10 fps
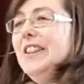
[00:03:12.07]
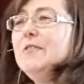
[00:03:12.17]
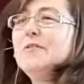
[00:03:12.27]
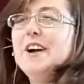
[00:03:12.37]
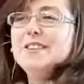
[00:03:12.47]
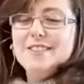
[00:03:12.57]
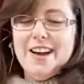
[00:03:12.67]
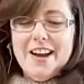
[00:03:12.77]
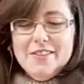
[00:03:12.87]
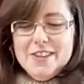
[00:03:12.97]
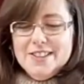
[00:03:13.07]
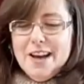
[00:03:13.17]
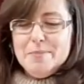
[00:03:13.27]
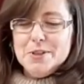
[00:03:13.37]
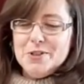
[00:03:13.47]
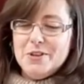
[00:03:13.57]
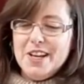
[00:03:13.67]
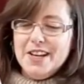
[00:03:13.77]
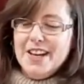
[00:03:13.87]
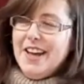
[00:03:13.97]
The front side of the
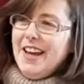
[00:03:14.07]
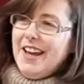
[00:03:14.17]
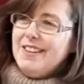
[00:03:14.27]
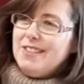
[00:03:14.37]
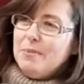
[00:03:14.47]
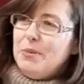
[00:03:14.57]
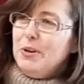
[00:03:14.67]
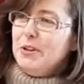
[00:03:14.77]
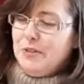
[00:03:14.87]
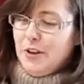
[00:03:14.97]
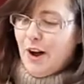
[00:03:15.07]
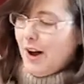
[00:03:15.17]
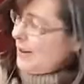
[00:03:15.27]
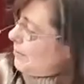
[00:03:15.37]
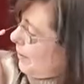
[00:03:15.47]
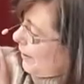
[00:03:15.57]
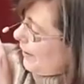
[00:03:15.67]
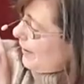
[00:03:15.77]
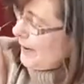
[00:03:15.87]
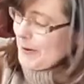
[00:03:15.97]
tapestry is the beautiful
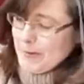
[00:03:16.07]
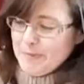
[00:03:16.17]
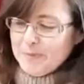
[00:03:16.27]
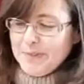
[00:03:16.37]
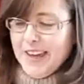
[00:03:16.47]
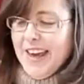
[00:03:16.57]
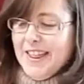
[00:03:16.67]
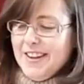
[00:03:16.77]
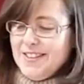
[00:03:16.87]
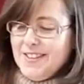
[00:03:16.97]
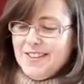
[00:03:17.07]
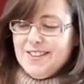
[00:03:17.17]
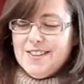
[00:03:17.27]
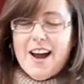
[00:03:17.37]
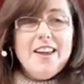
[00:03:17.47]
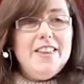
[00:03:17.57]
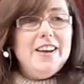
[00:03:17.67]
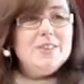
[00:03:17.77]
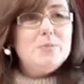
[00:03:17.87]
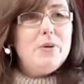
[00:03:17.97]
artwork. This is the side
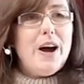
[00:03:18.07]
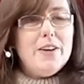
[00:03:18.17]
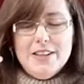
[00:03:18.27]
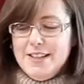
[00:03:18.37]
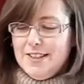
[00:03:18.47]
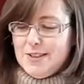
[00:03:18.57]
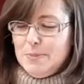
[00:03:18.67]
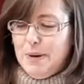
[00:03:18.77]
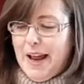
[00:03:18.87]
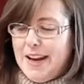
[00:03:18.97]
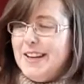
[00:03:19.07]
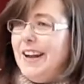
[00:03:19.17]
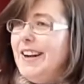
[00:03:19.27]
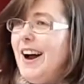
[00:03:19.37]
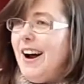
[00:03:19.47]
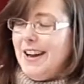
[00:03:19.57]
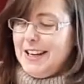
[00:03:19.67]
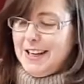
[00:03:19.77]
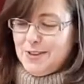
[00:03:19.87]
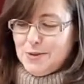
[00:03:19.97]
that is proudly displayed and
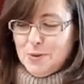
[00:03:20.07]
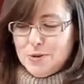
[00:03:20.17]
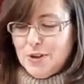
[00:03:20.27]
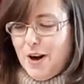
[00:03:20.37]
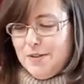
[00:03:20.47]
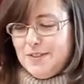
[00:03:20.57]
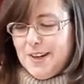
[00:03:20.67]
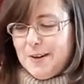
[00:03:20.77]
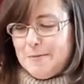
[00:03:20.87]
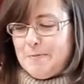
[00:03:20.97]
highly sought after.